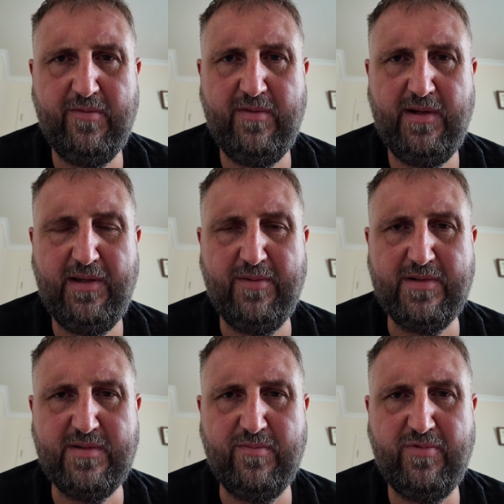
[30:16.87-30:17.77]
It really
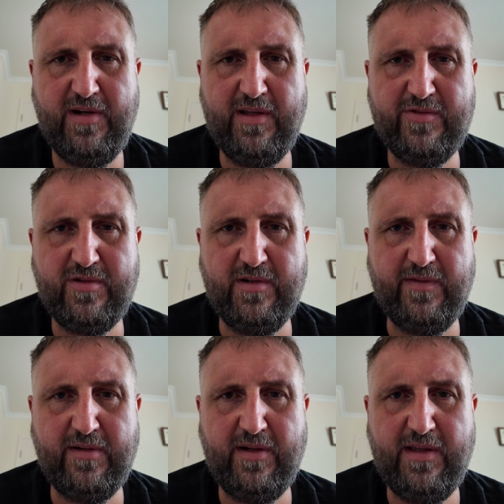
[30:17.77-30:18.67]
was some brilliant
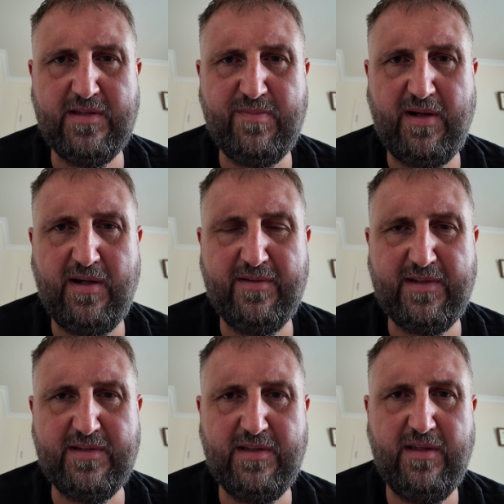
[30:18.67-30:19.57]
driving on his part. It was
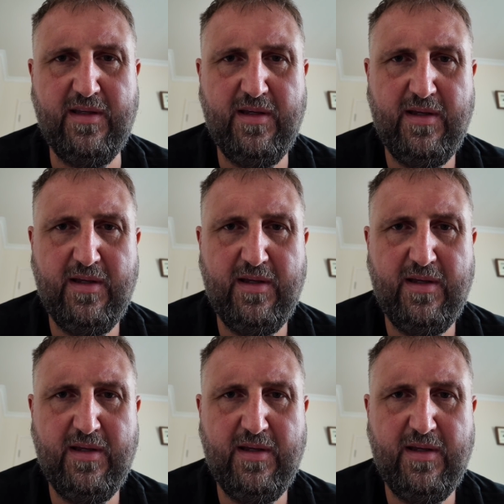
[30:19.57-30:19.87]
actually,